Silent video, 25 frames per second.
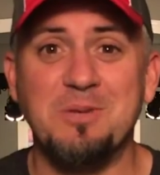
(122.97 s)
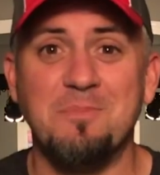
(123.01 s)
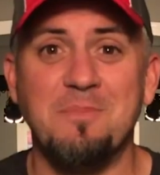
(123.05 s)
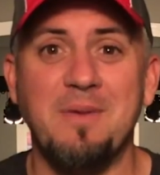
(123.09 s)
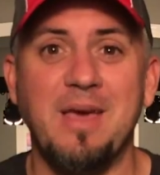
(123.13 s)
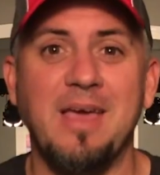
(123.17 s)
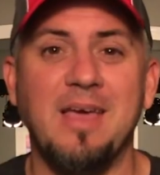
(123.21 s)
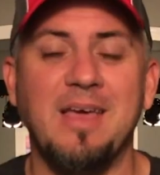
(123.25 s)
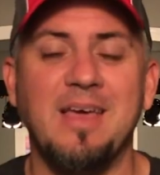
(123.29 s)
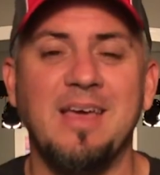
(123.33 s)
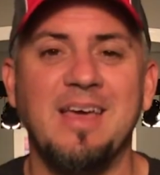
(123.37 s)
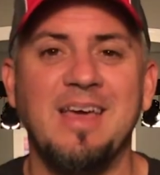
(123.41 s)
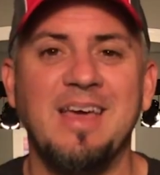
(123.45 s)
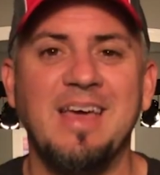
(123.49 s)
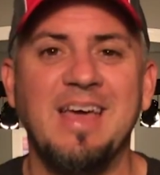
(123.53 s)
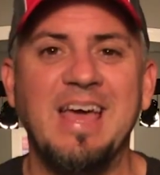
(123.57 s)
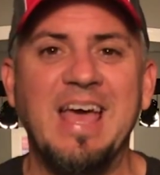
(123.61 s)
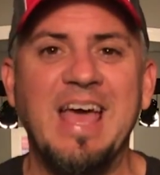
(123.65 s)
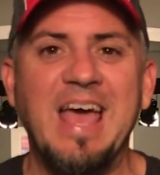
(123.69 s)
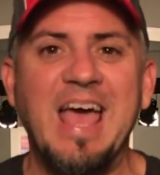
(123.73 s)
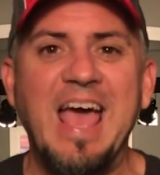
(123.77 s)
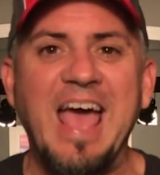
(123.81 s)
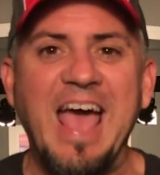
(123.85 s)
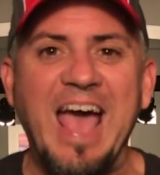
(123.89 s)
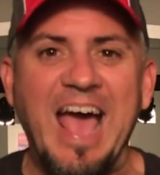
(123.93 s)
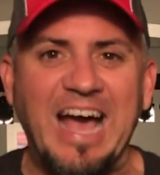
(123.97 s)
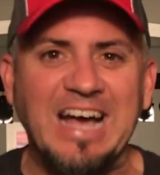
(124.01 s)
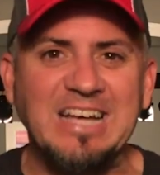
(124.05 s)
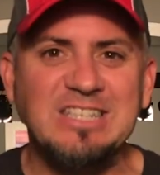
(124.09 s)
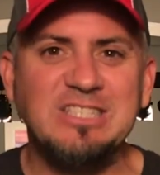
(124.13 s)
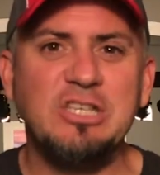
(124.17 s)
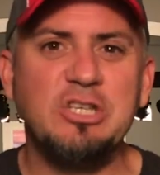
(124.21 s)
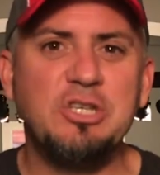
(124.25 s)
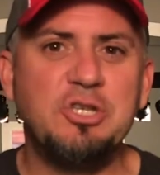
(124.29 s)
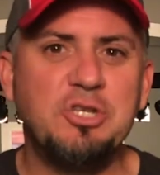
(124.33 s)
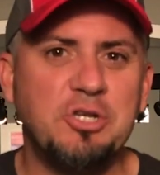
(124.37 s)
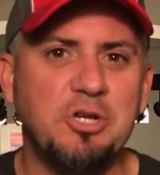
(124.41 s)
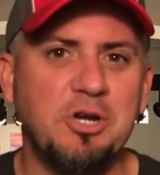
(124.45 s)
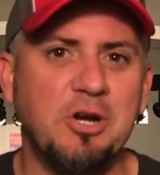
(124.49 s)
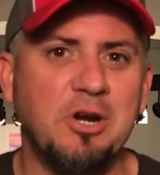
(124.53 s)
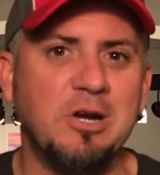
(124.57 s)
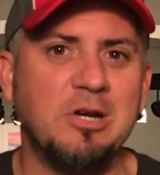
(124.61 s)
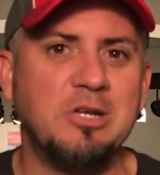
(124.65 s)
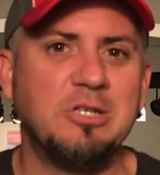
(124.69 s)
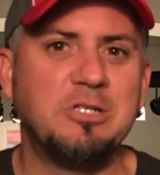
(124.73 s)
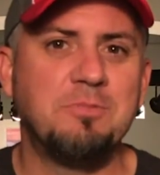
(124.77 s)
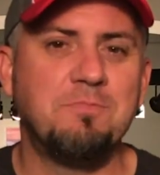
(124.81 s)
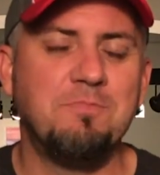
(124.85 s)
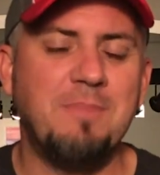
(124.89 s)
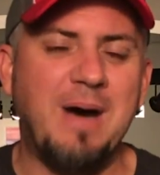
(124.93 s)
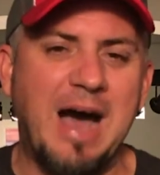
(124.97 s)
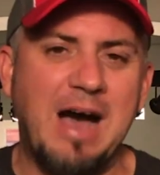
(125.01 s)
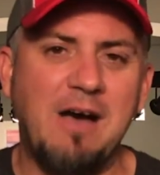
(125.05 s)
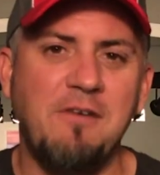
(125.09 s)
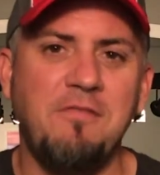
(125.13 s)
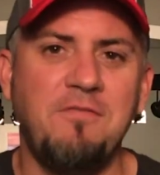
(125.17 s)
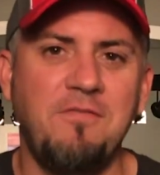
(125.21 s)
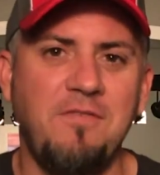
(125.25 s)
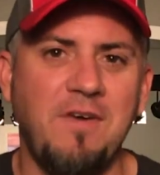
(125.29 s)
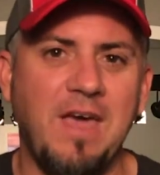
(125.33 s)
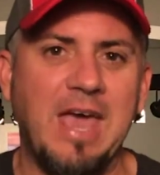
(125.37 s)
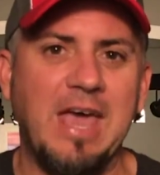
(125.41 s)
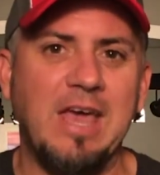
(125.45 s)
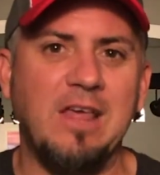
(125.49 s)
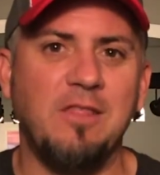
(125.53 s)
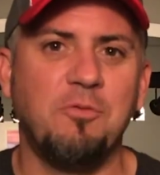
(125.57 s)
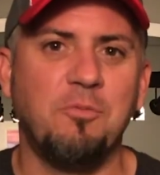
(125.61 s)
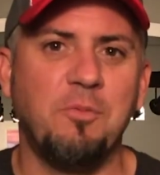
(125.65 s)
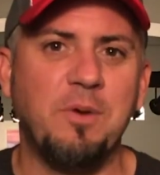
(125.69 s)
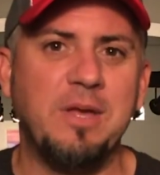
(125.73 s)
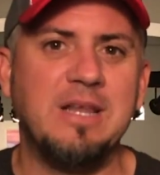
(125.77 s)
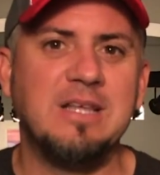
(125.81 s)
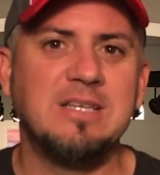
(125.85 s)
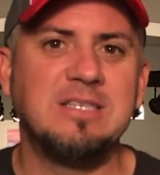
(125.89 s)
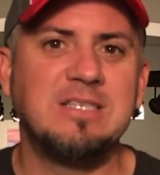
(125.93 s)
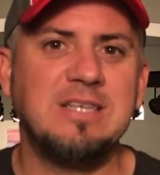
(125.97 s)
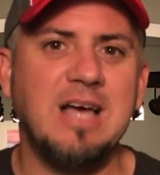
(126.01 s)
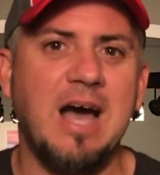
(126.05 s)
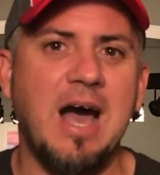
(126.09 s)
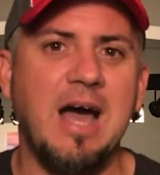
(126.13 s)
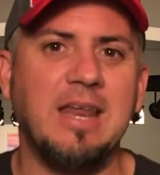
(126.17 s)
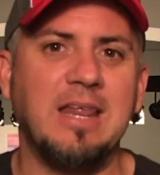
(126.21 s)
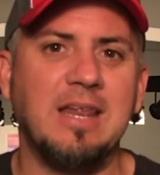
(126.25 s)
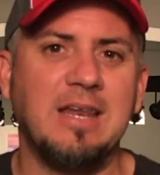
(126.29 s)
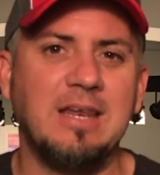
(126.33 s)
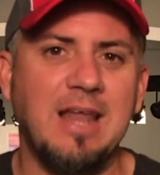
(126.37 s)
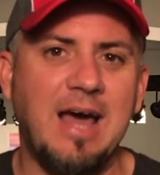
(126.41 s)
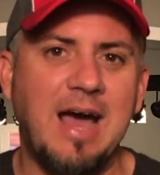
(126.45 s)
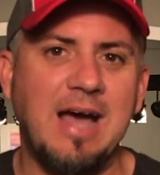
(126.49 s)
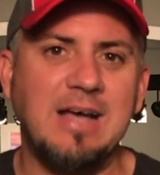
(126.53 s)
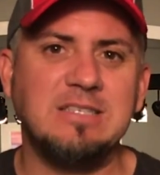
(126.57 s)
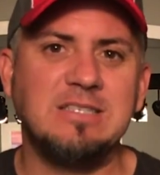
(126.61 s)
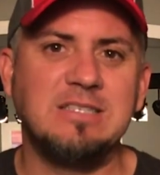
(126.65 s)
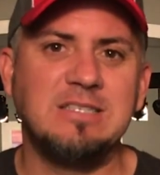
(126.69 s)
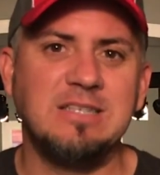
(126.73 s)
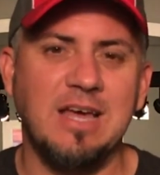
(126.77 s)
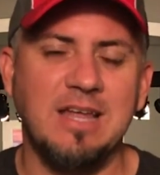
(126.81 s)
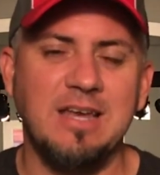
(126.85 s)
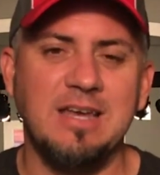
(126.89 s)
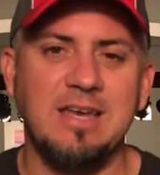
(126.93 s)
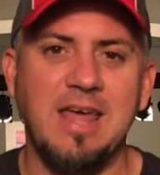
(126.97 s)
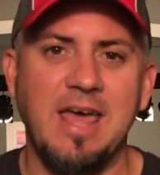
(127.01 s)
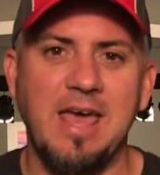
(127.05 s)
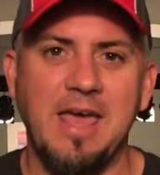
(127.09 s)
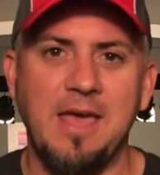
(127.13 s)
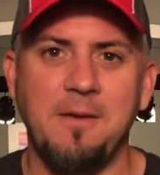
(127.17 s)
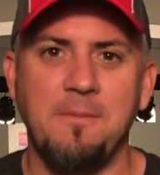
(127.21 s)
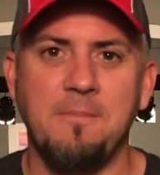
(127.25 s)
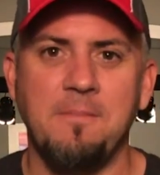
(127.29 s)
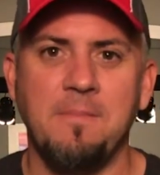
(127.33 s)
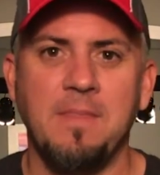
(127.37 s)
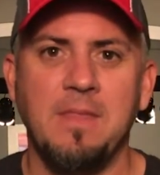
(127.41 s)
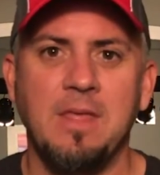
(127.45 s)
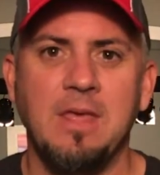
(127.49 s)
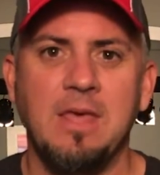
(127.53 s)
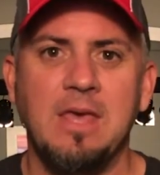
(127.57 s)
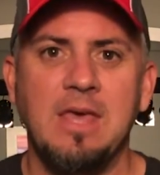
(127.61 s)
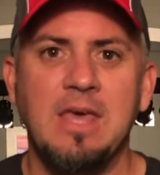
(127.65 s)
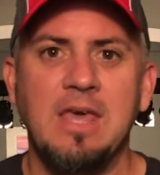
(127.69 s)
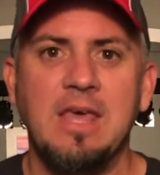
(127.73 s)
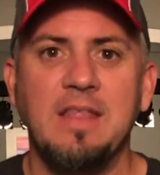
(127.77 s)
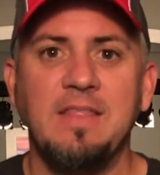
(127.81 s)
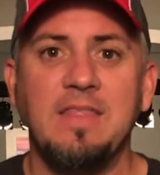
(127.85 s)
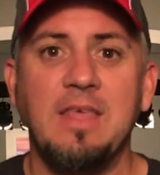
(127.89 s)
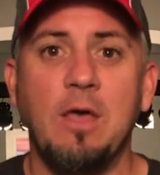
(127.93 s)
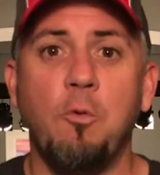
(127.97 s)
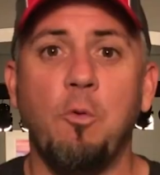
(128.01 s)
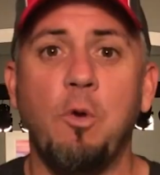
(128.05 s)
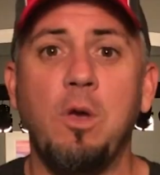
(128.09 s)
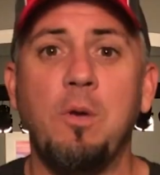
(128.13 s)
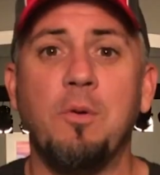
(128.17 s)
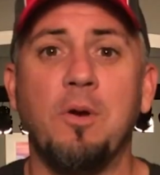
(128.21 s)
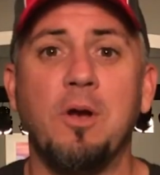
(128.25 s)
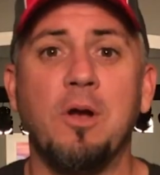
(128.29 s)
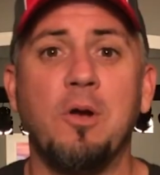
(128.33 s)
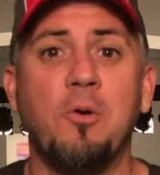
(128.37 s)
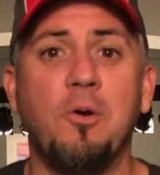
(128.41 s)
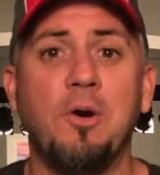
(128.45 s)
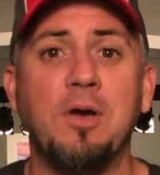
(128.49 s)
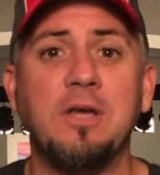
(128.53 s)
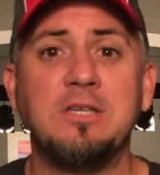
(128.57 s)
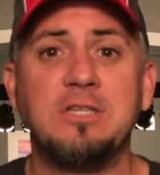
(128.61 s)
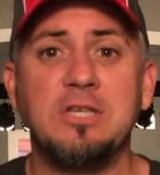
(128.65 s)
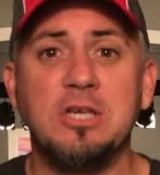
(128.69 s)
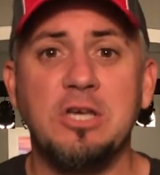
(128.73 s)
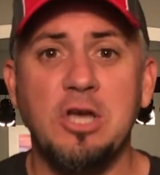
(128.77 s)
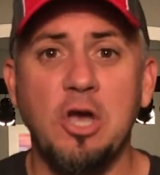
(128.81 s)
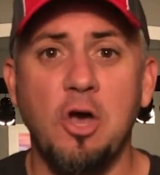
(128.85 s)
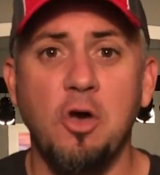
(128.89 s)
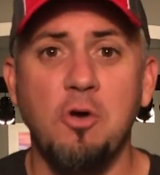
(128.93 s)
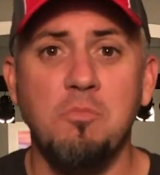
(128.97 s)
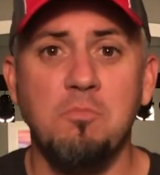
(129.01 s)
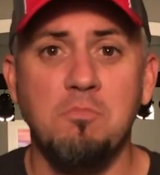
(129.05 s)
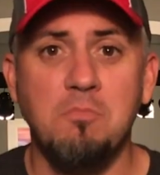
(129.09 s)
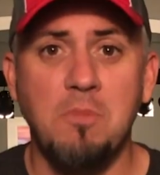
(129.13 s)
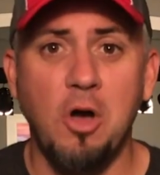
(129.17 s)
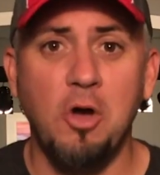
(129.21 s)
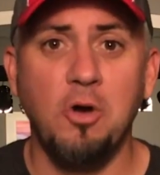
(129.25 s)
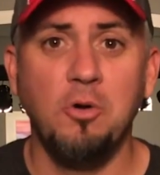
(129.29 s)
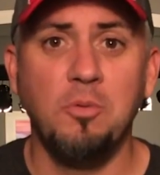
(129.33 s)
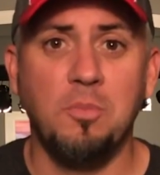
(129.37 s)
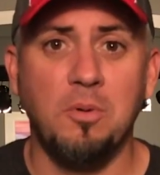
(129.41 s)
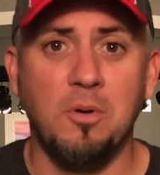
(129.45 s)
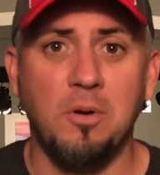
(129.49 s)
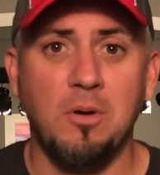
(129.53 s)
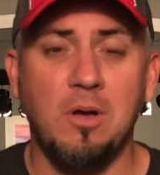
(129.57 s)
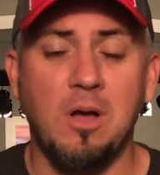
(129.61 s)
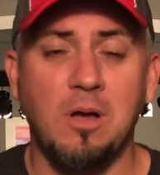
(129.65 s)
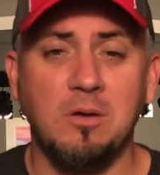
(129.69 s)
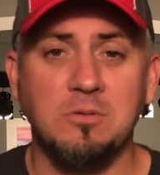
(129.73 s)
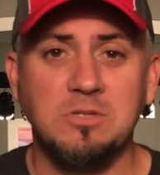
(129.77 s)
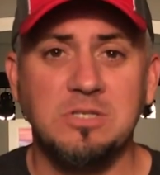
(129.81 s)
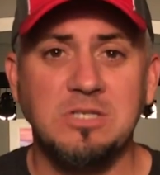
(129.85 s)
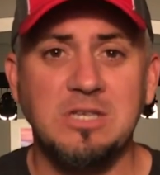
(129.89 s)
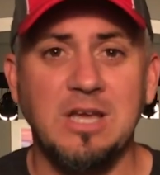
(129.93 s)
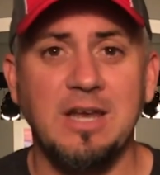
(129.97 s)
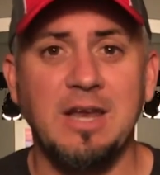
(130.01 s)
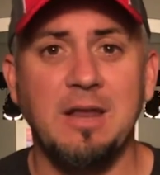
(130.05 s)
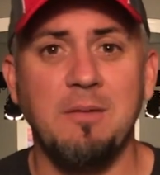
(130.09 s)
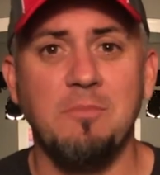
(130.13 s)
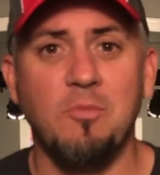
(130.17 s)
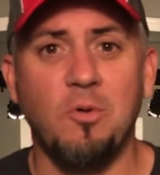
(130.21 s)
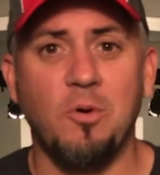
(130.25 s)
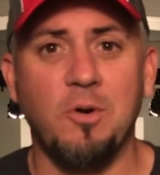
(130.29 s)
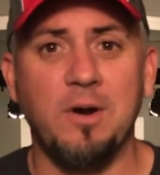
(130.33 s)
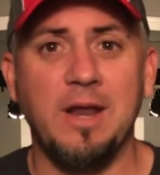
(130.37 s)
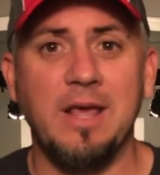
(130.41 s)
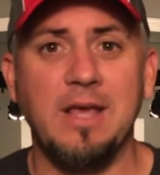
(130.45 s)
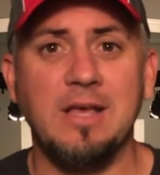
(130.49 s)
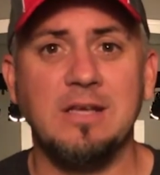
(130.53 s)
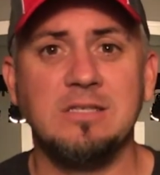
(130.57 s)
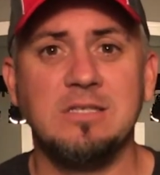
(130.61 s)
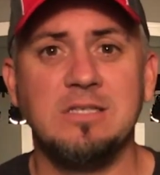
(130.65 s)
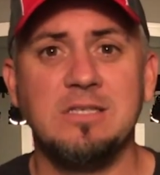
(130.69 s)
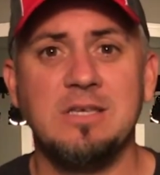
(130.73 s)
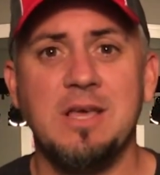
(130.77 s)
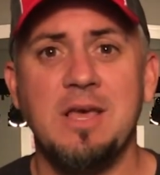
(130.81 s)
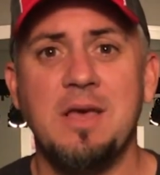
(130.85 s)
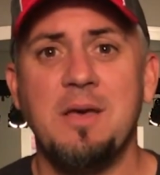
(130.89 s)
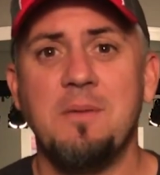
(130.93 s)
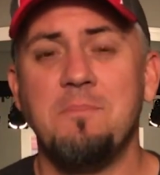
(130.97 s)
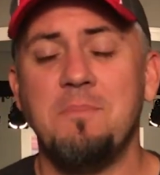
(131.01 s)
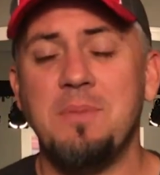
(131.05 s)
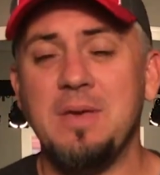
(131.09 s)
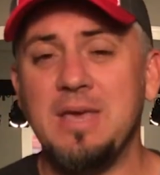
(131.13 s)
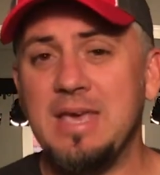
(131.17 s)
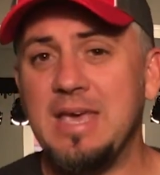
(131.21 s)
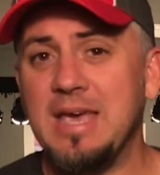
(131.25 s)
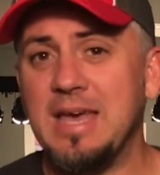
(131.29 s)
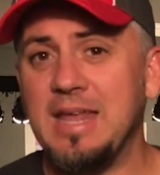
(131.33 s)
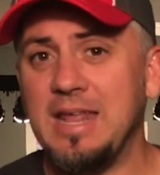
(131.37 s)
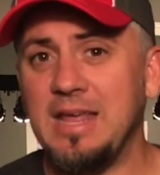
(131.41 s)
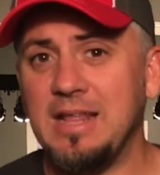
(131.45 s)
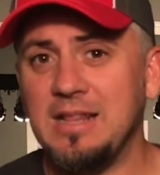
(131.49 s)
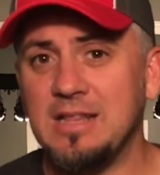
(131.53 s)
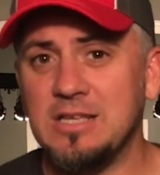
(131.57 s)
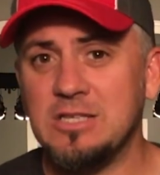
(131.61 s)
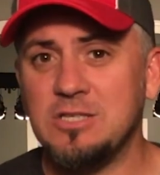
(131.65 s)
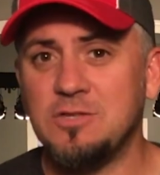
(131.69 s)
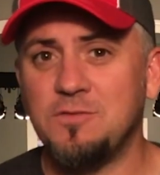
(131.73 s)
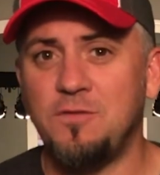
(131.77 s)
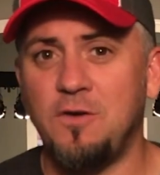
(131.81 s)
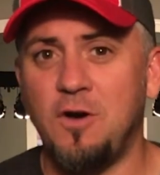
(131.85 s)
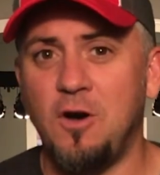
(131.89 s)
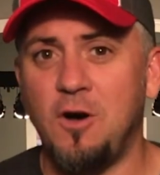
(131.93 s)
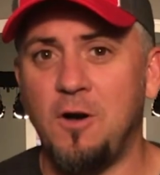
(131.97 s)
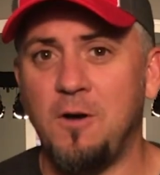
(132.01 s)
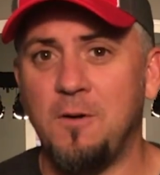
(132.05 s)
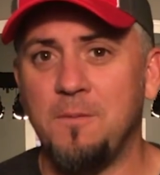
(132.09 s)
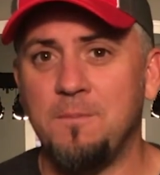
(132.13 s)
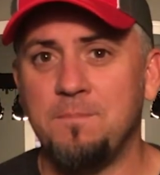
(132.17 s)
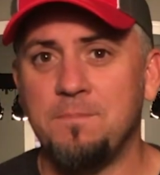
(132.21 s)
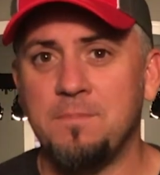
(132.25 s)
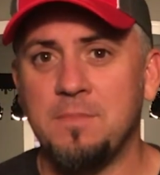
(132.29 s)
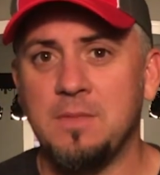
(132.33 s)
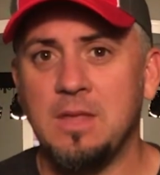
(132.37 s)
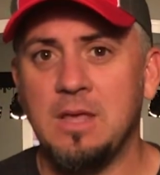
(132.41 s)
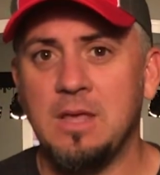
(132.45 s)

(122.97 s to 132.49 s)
to make. As a church, by faith, we decided last Sunday that we were going to go mobile on Sunday mornings beginning this fall.